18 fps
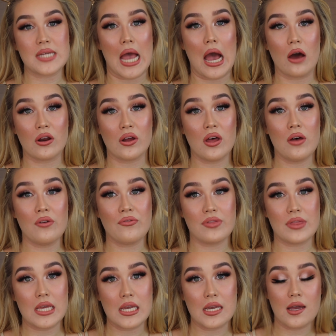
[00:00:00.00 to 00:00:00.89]
out
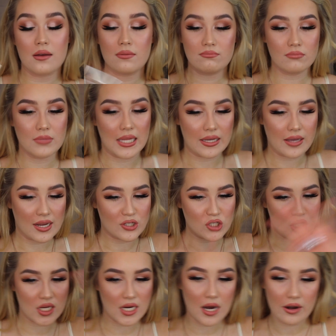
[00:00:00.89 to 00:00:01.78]
of the, I
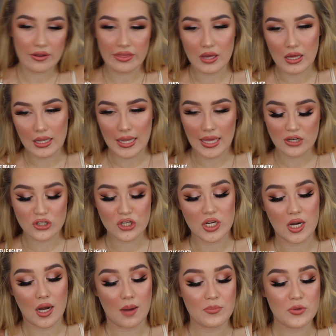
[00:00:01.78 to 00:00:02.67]
took it out of the
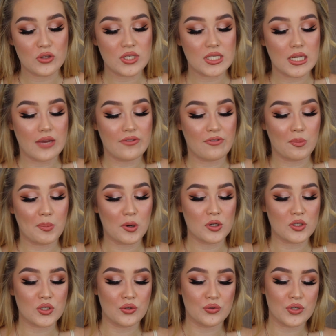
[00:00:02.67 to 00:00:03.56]
collection and I'm using it for
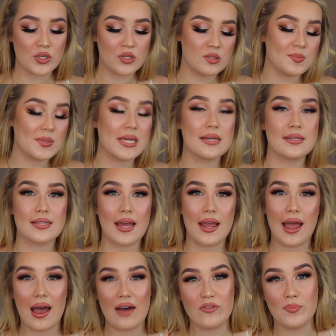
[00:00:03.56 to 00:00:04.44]
personal use because I
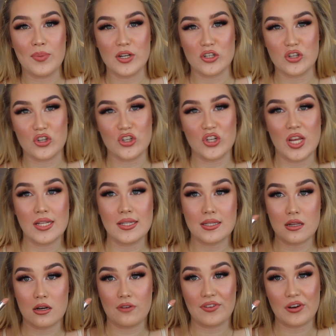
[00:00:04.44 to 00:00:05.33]
have a bunch of
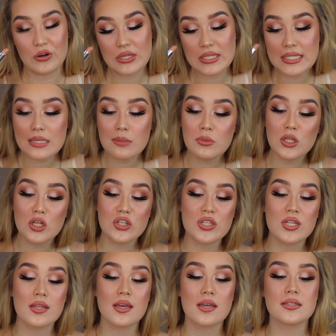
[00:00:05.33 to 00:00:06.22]
shades that are very similar
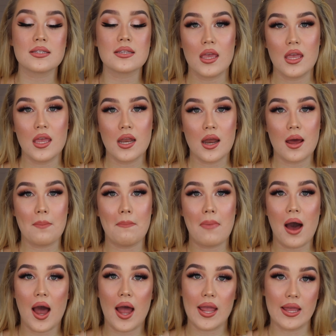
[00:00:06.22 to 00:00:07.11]
to this in
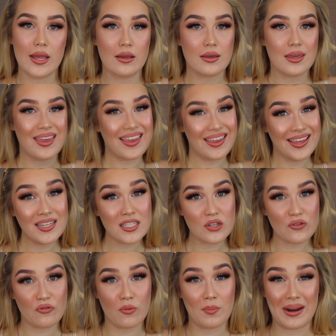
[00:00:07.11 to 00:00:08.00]
my kit
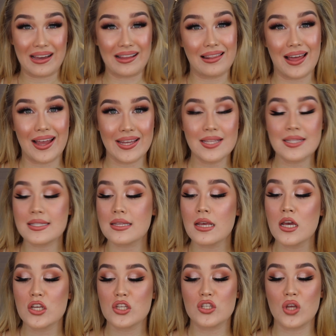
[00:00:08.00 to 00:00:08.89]
for my clients.
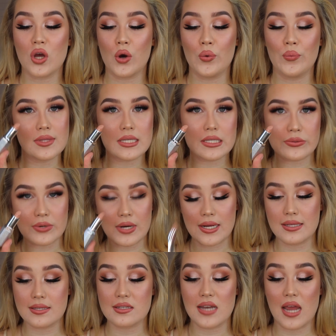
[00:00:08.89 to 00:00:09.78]
So this one
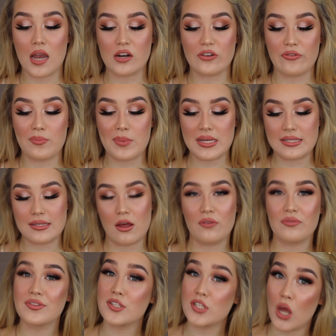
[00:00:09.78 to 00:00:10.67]
I snagged for
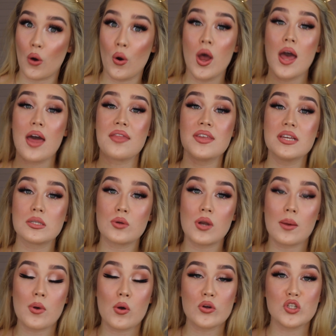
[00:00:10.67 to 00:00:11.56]
myself. So this
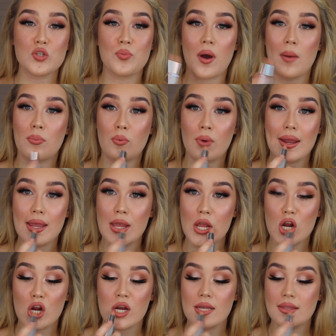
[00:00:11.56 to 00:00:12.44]
one I'm going to pop right
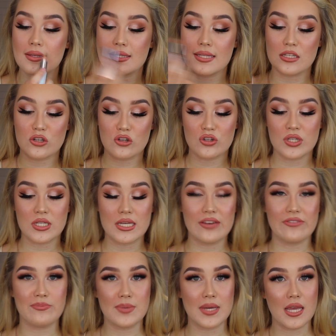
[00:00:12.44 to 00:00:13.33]
here in the center to
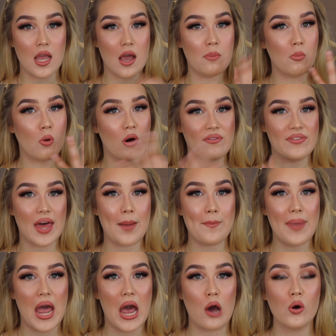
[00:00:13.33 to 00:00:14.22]
give me more of
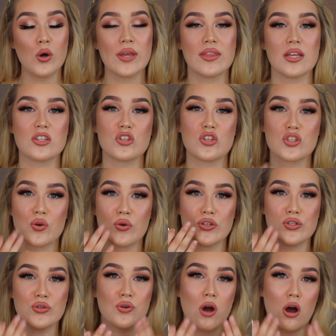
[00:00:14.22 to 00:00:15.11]
that pout, and that's just
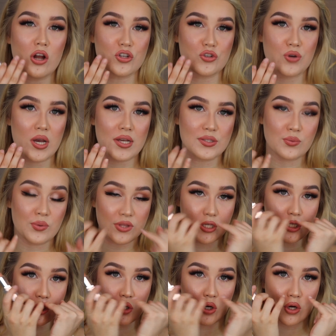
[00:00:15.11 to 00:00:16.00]
going to contrast with
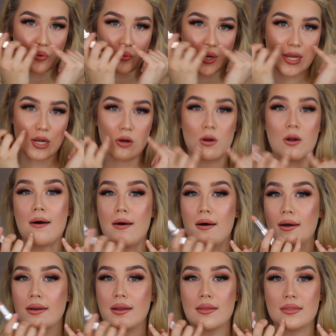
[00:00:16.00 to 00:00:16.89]
the dark right here
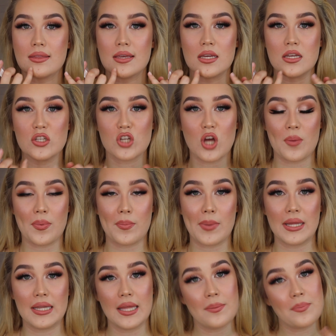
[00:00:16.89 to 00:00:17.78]
on the top of
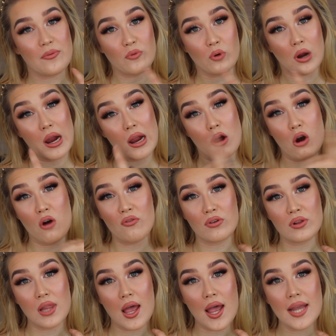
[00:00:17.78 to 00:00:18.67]
my lip where I
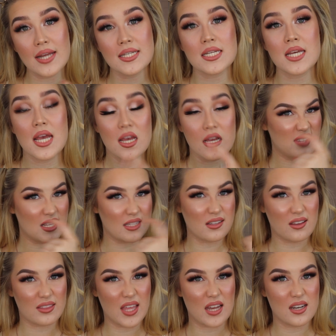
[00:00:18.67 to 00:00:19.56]
overlined. That's
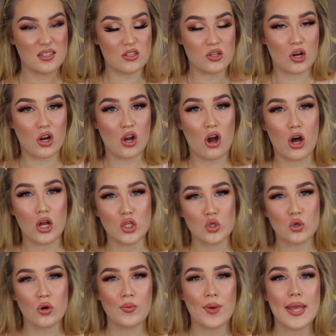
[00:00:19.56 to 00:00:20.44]
got that dark
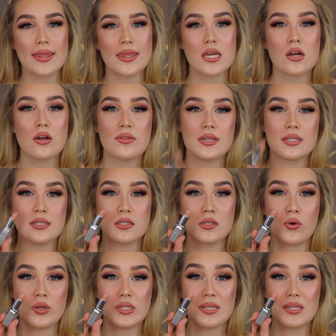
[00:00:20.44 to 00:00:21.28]
contour right there. This is going